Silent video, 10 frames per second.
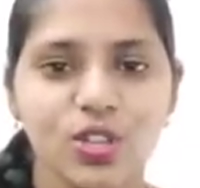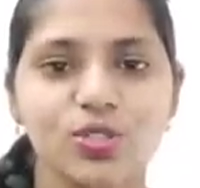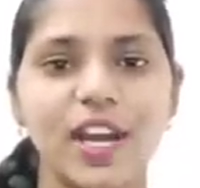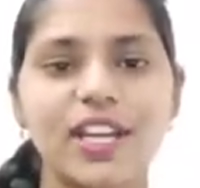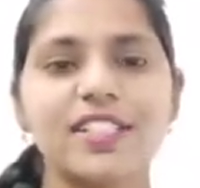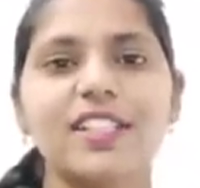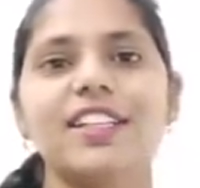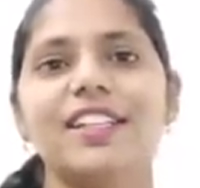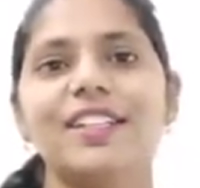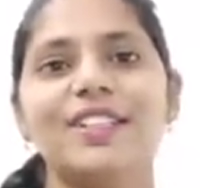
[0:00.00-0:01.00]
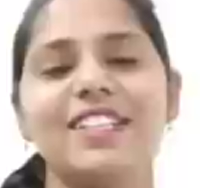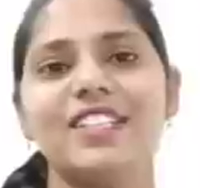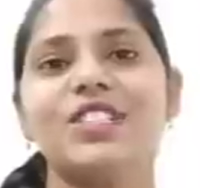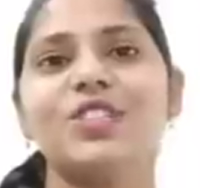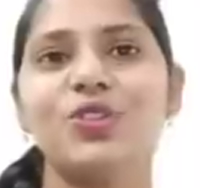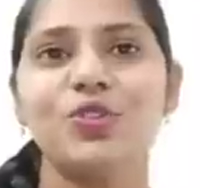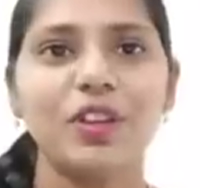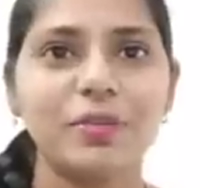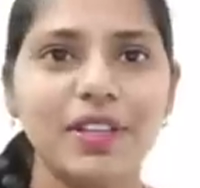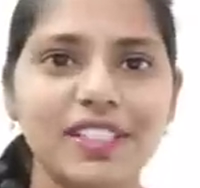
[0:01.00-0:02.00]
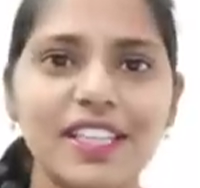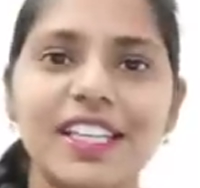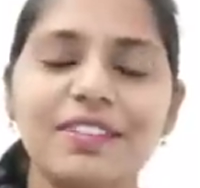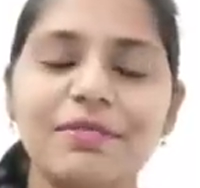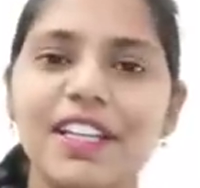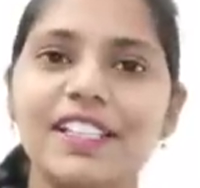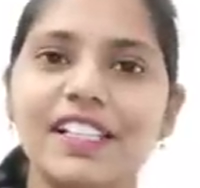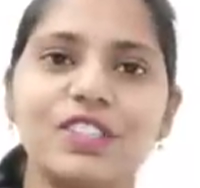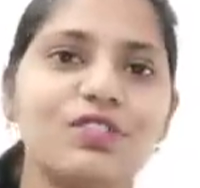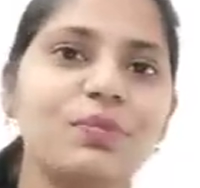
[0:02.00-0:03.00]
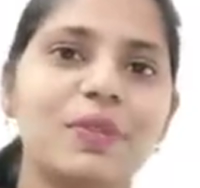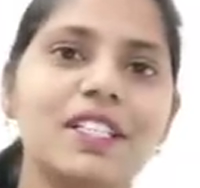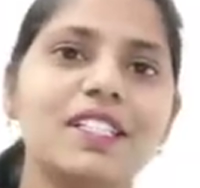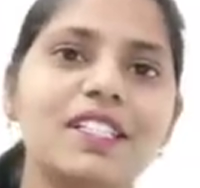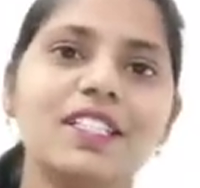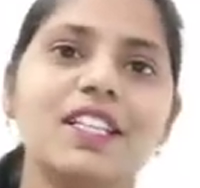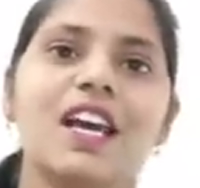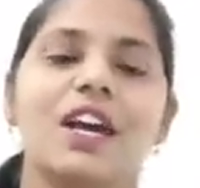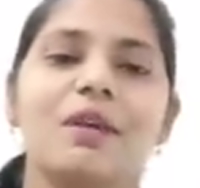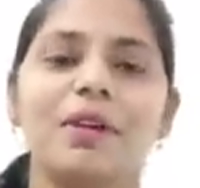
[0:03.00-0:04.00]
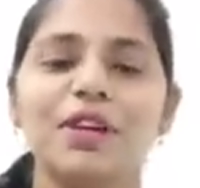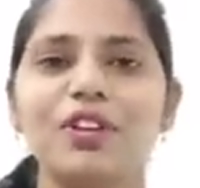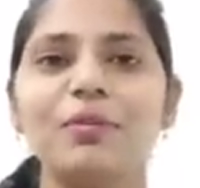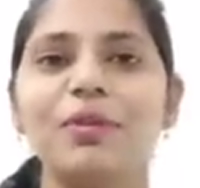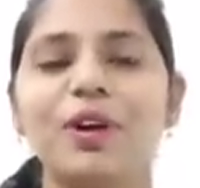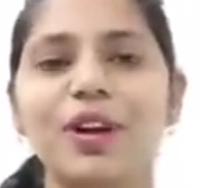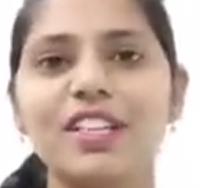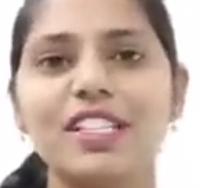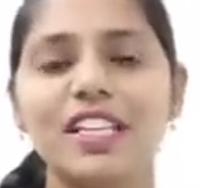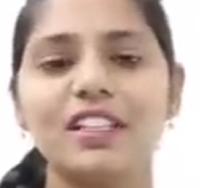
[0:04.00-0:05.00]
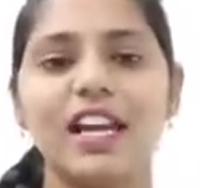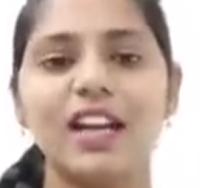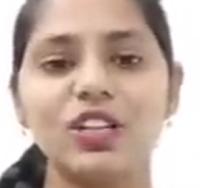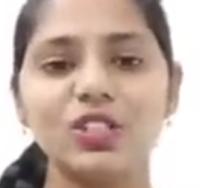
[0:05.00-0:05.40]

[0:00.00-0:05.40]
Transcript: So actually, yes, you will be seeing many successful persons, but you will be not seeing that.